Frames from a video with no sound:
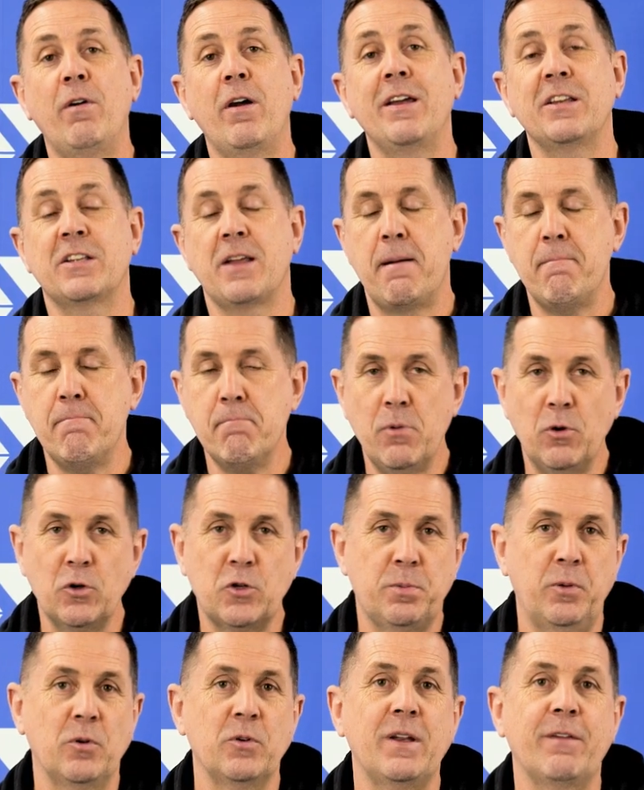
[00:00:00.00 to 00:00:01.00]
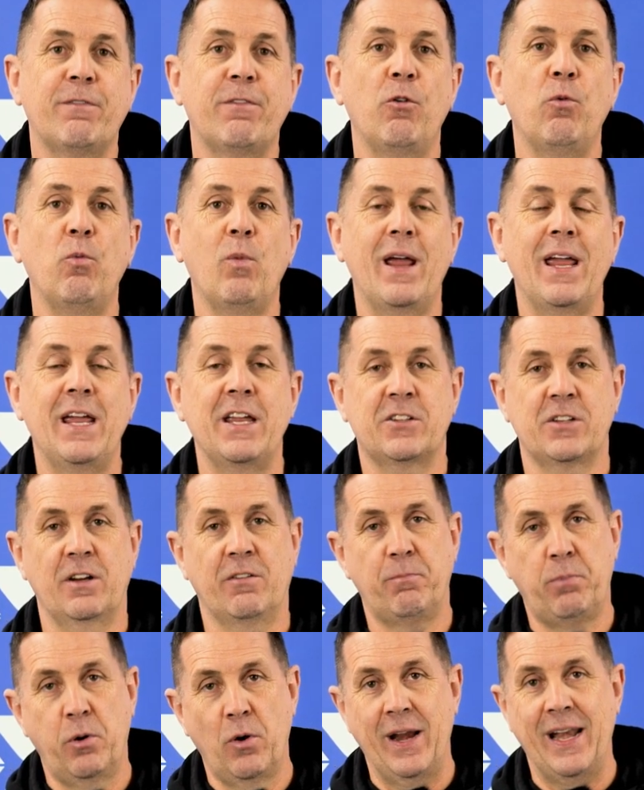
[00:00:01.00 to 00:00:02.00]
there's multiple different ways
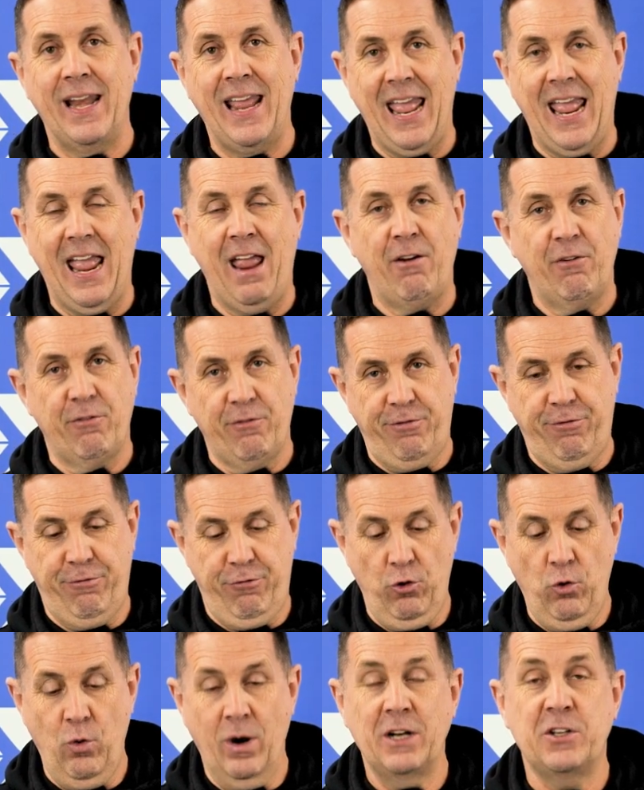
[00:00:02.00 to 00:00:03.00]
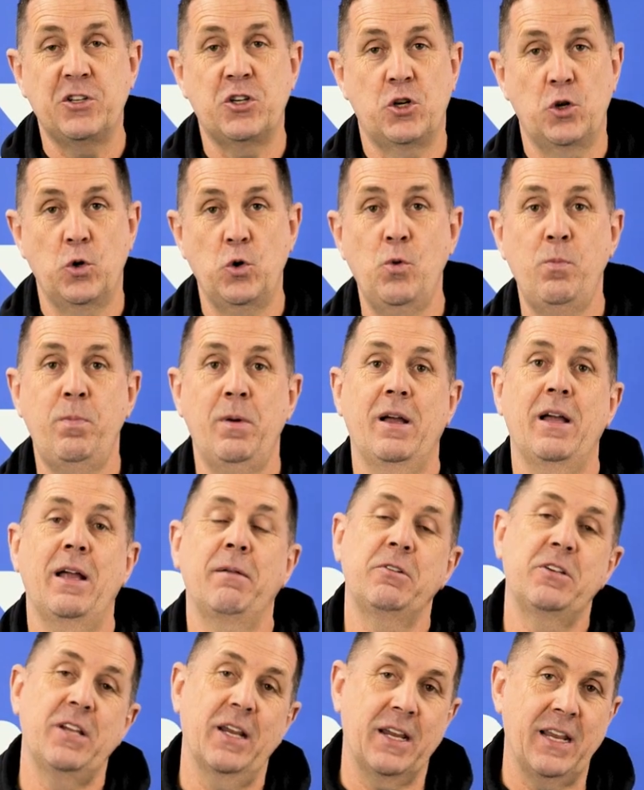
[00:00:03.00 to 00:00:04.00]
of putting air through a tube
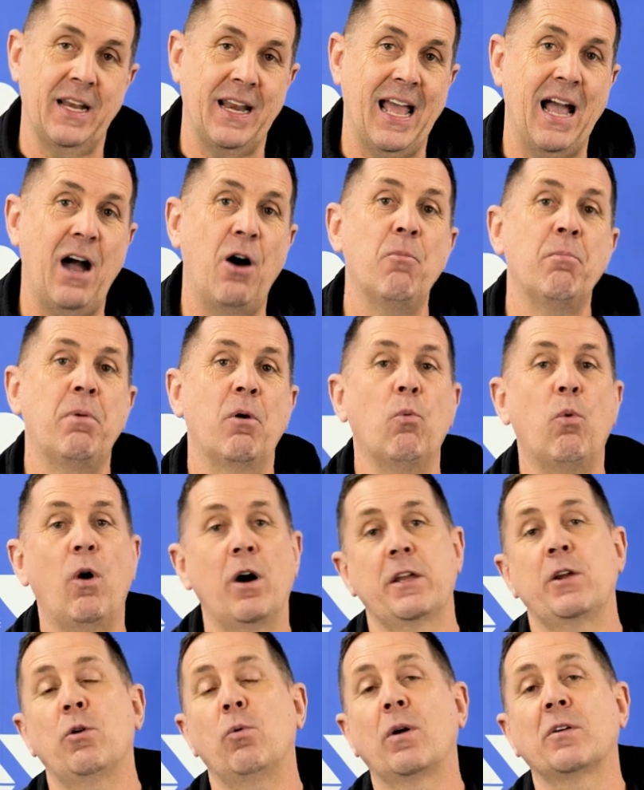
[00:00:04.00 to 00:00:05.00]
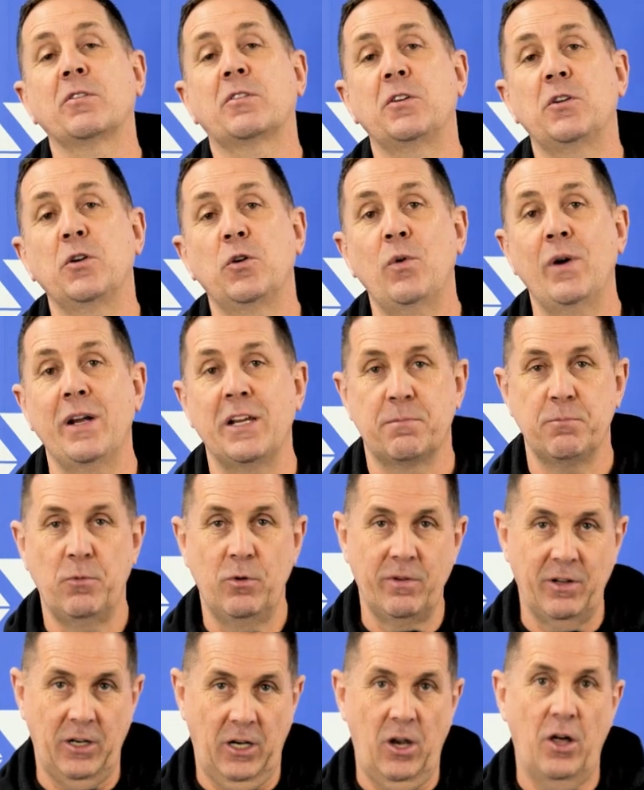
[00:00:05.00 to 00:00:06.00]
and taking it out, but what you want to do is
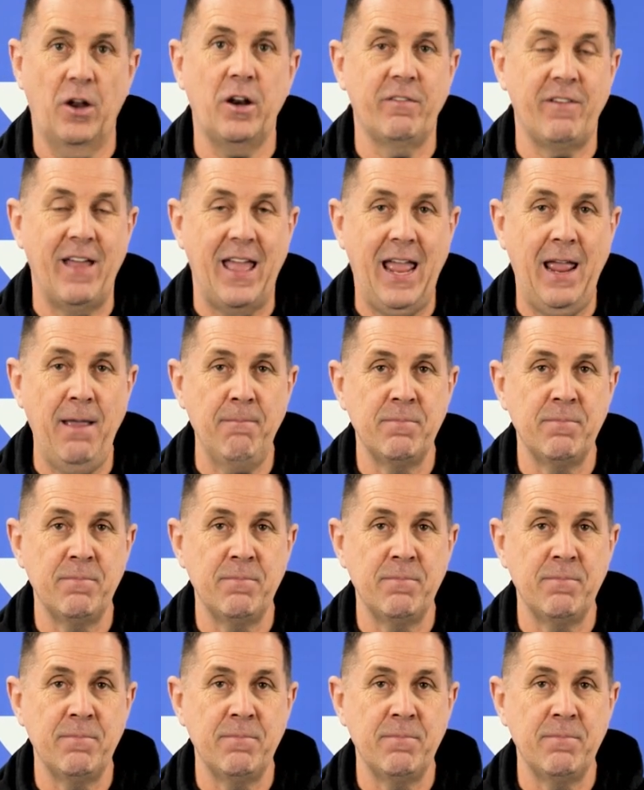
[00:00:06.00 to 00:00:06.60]
move a lot of air